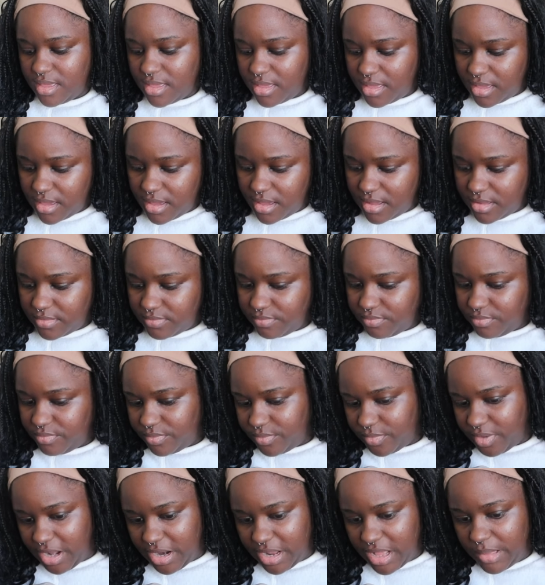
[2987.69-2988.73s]
Yeah,
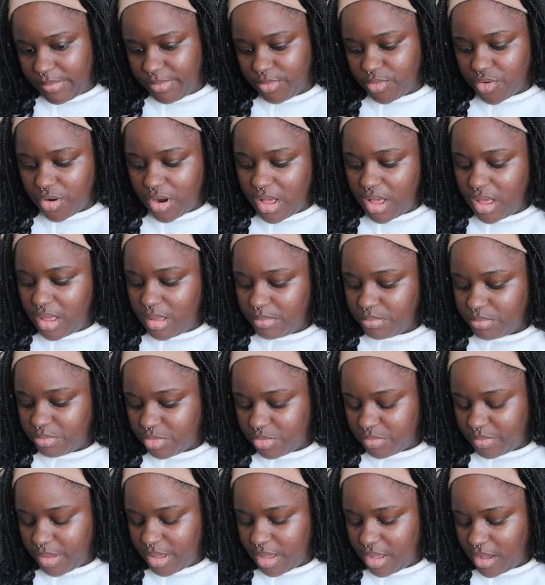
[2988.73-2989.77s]
Got a couple crumbs,
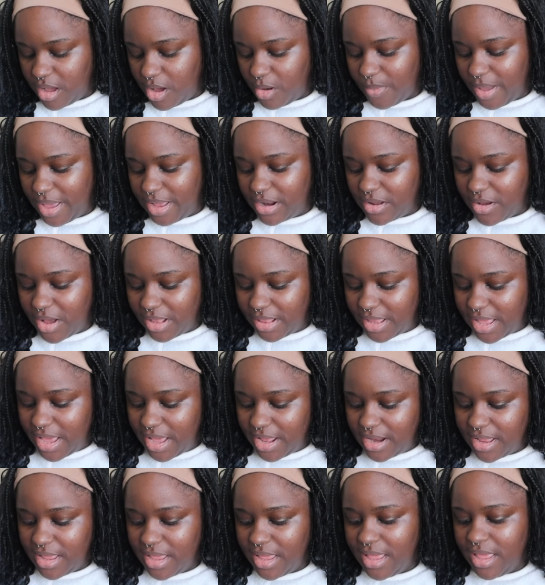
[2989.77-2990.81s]
but oh wait, no, I
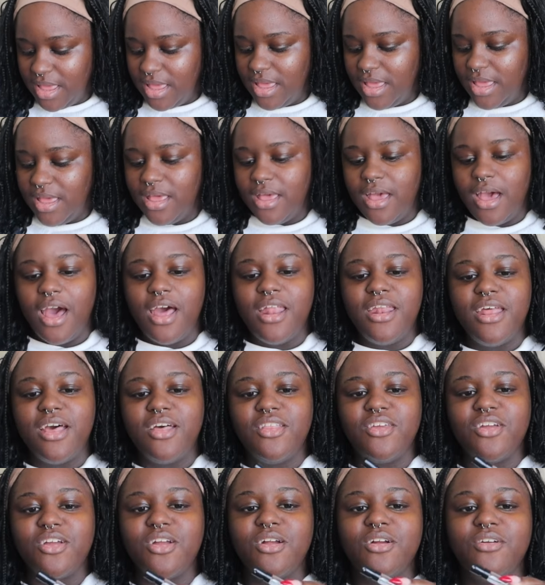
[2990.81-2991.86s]
lied.
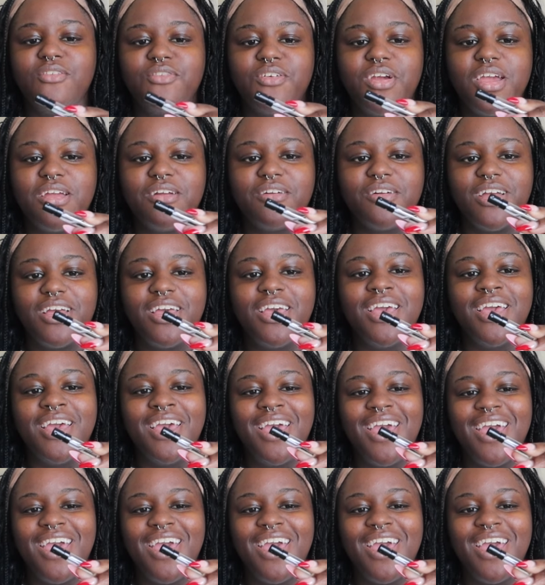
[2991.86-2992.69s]
Another fragrance.